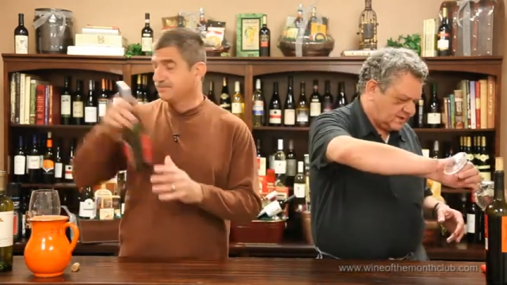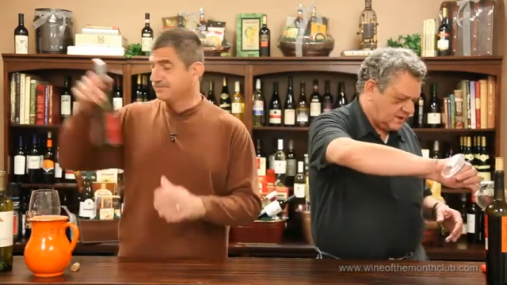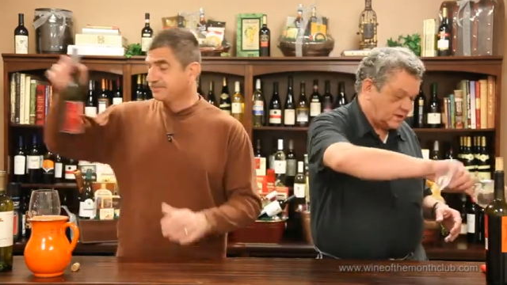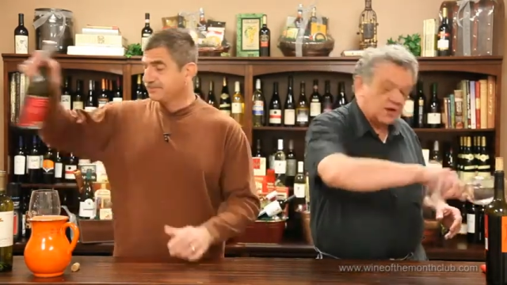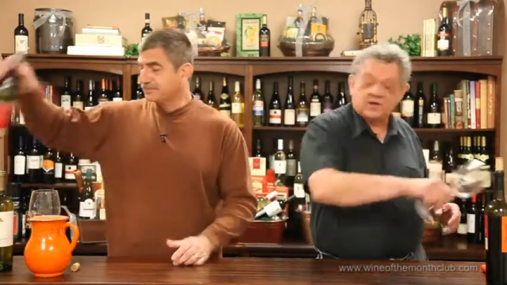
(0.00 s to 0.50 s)

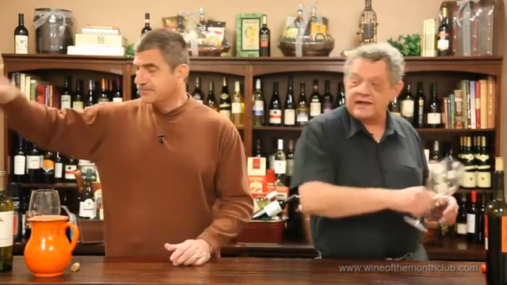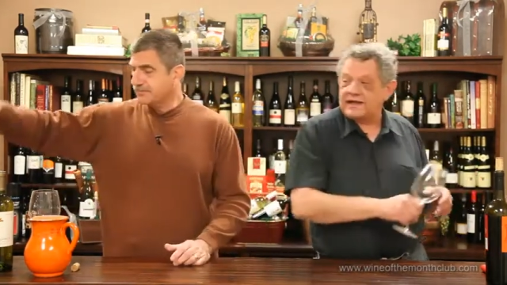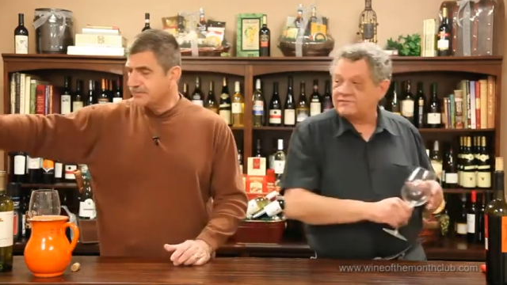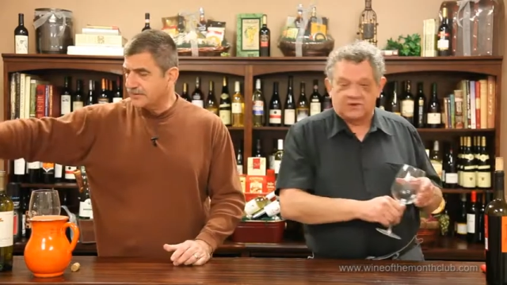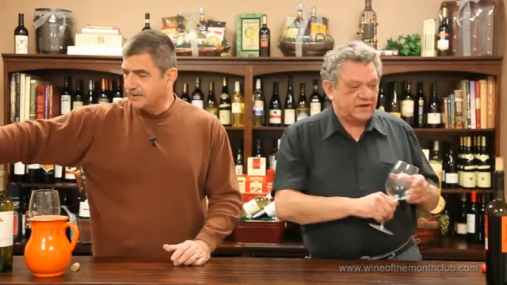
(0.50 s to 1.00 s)
Speaker 1: no i have
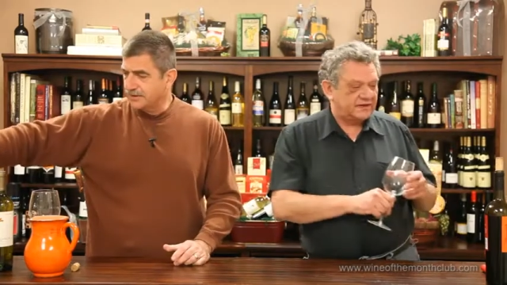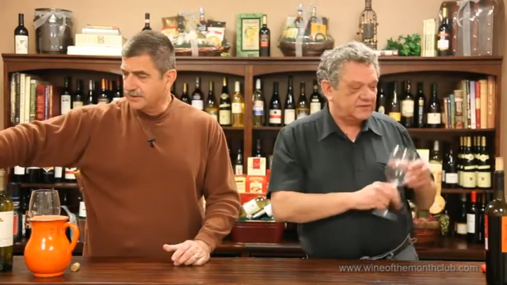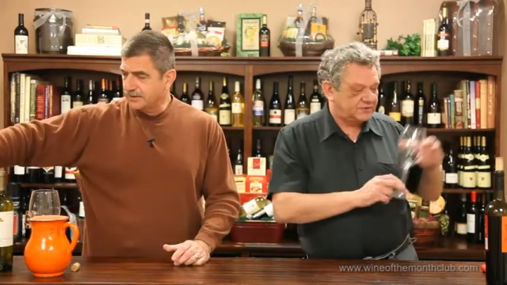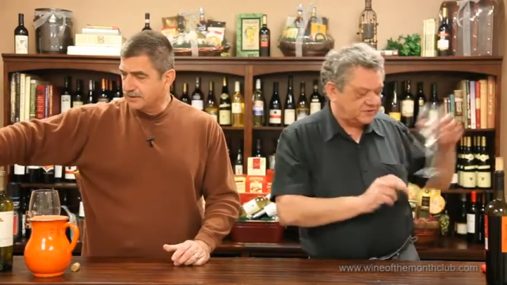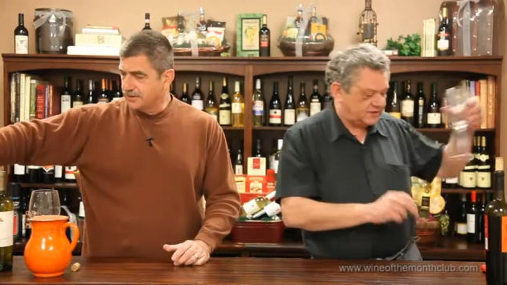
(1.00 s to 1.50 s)
no idea what
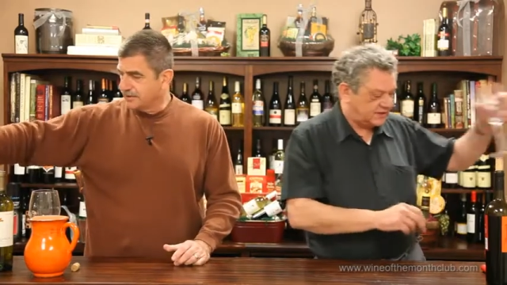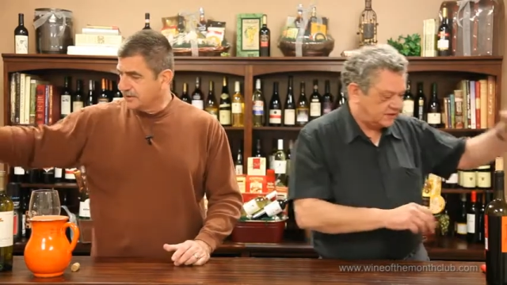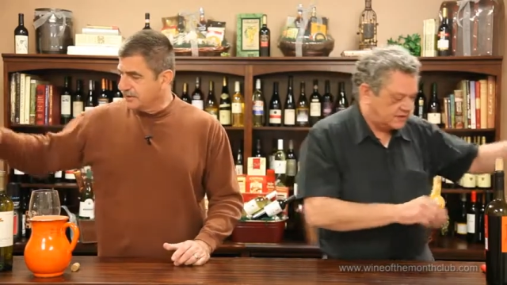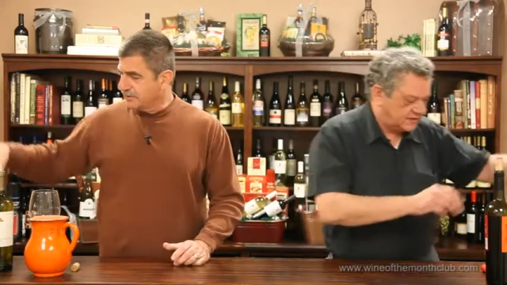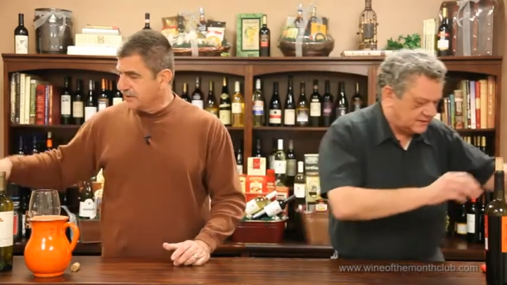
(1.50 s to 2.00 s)
you're saying you
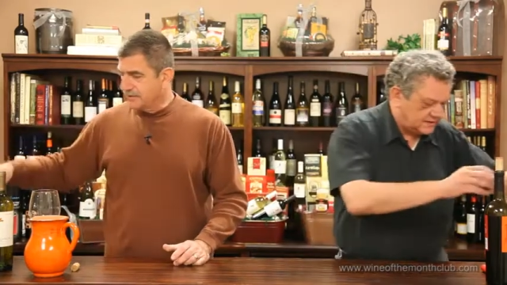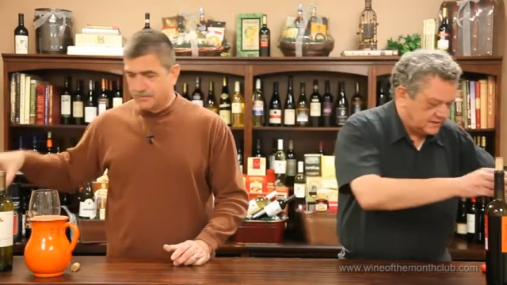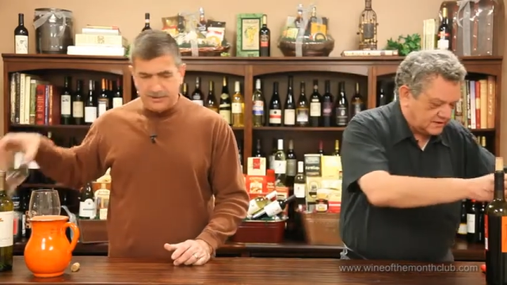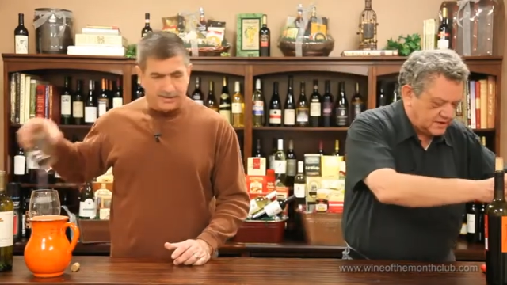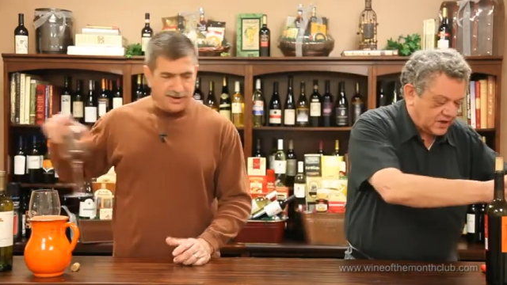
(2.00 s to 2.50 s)
know what i'm saying i'm
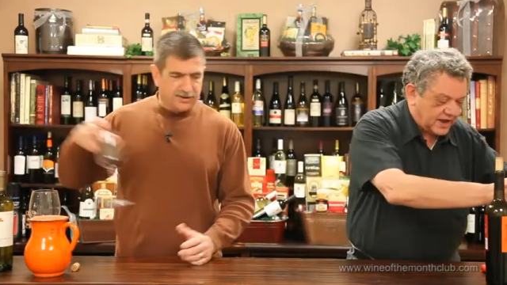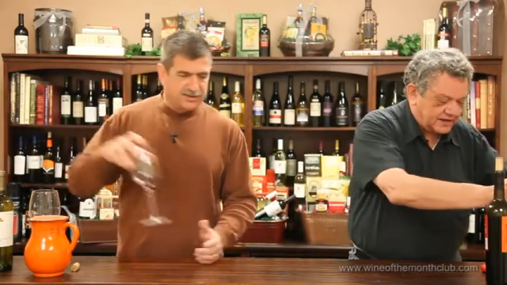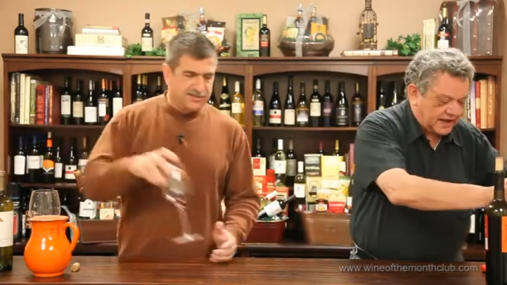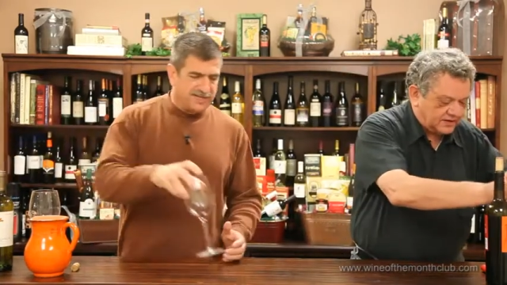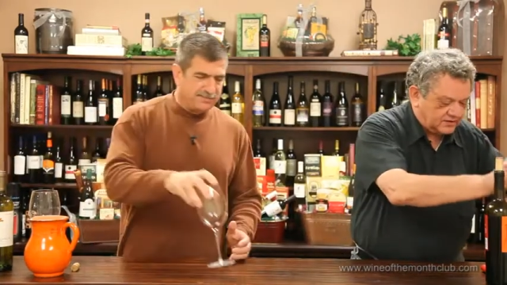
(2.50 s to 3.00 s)
talking no, about
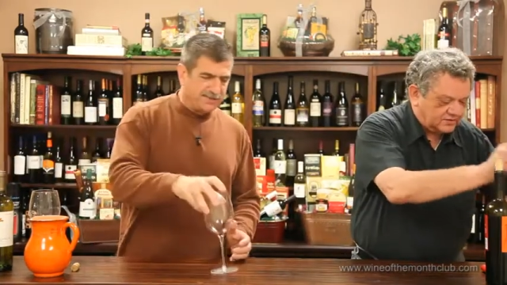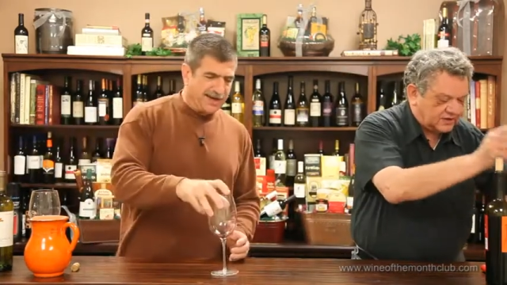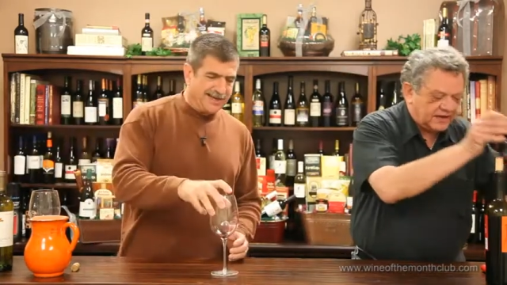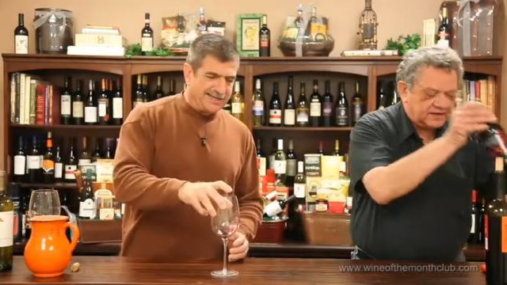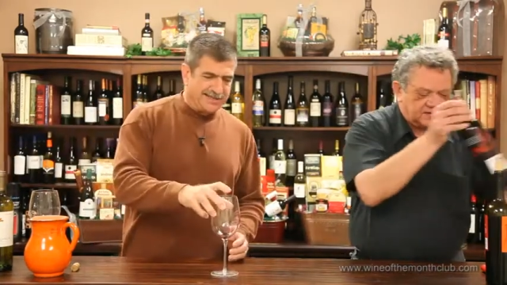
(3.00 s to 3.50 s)
I, I, don't know,
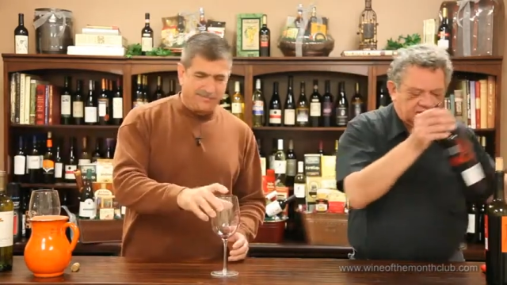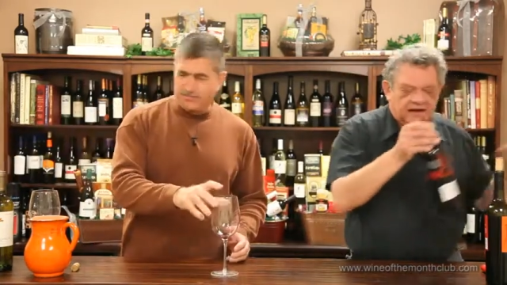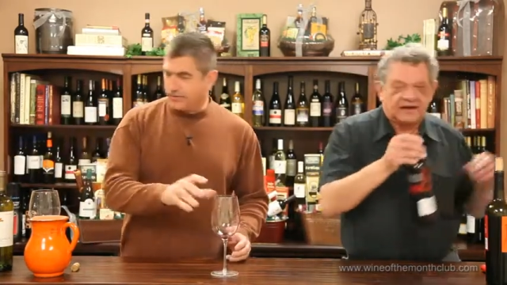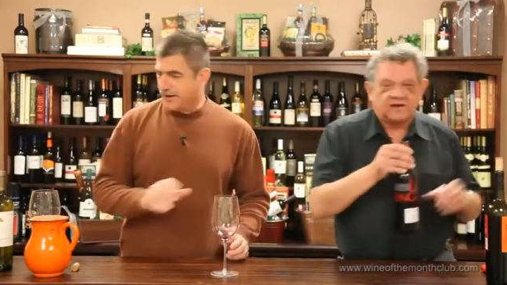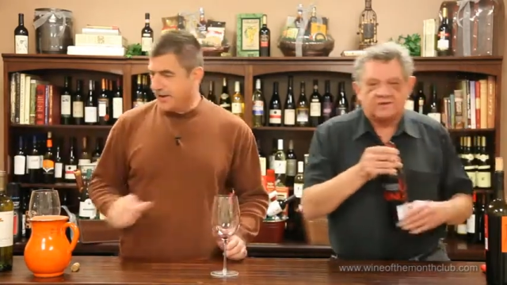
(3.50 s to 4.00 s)
I, don't, I, don't
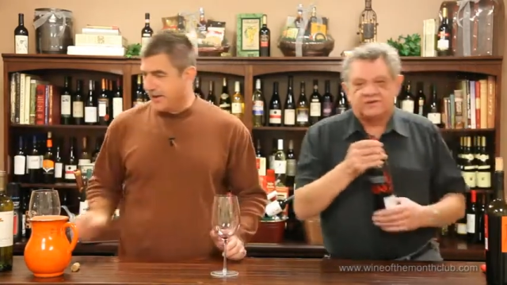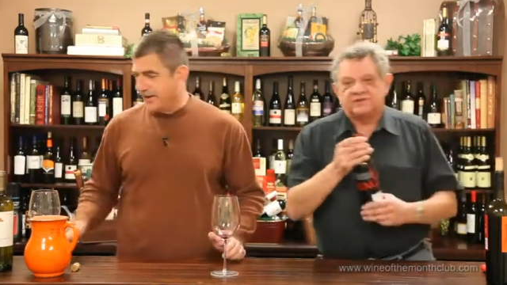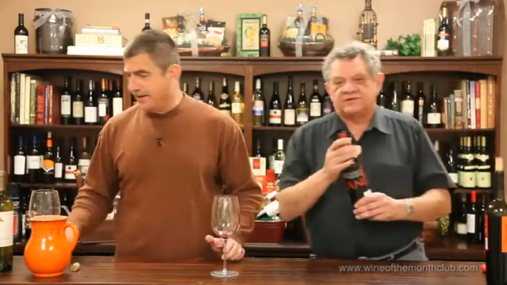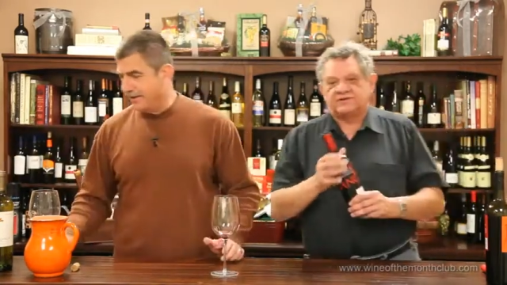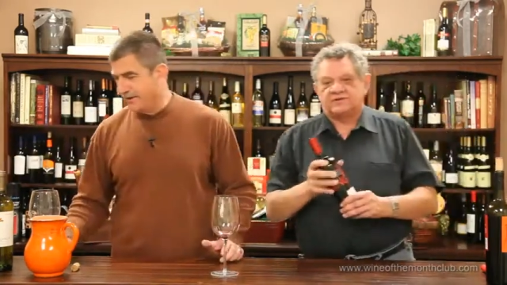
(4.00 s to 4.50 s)

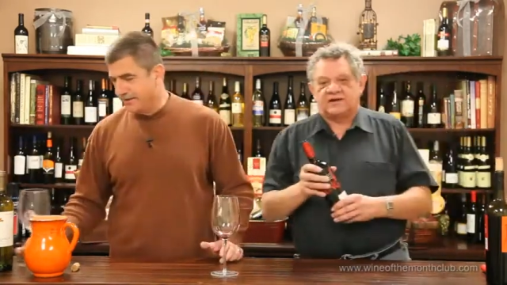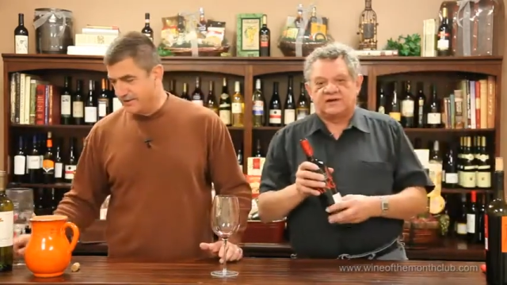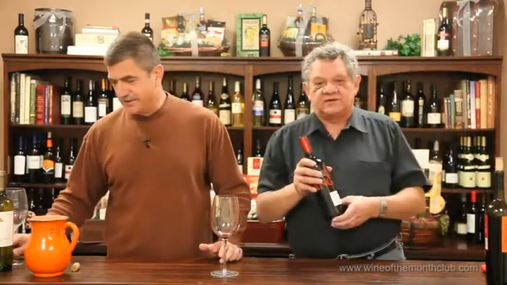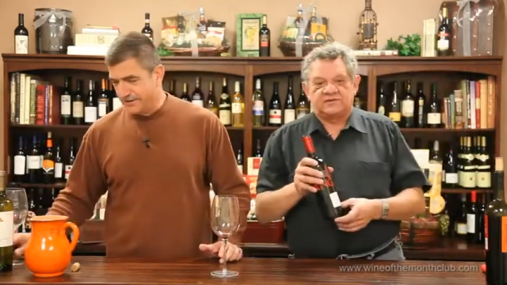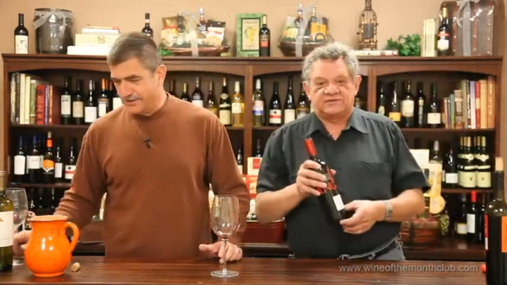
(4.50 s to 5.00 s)
know, I don't
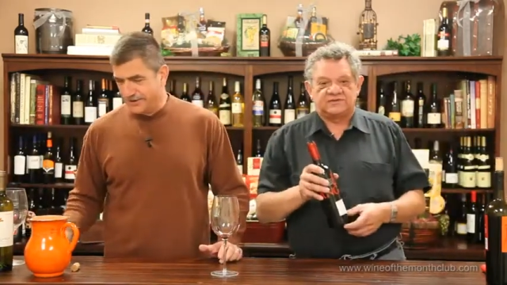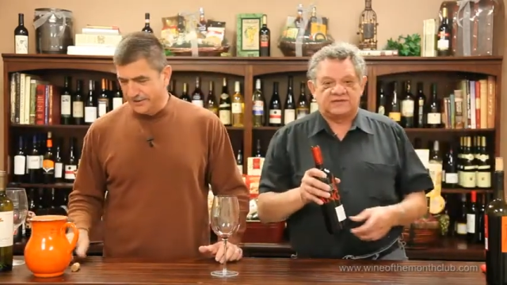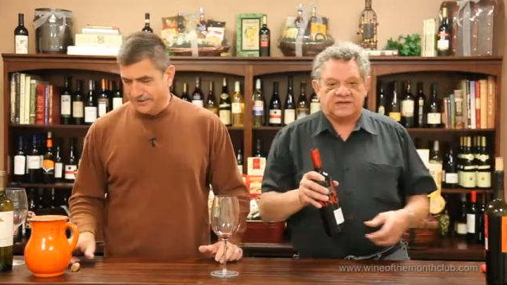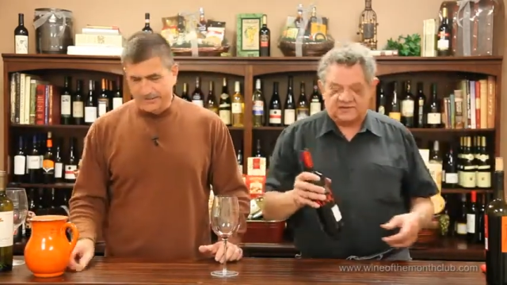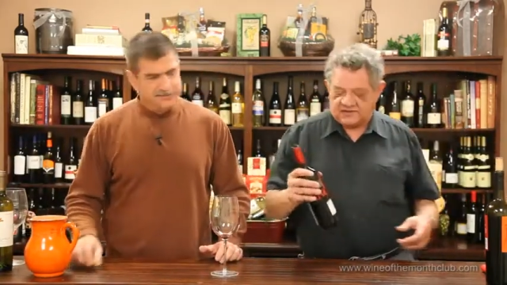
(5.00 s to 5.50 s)
know what you're
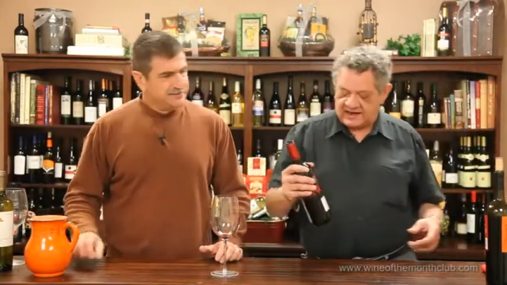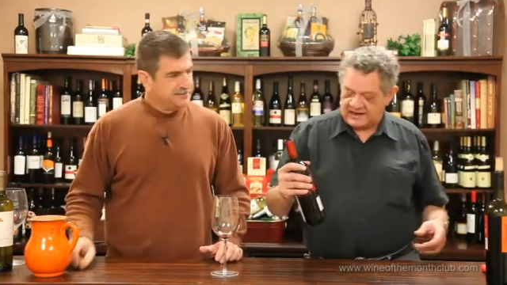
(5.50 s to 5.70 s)
saying okay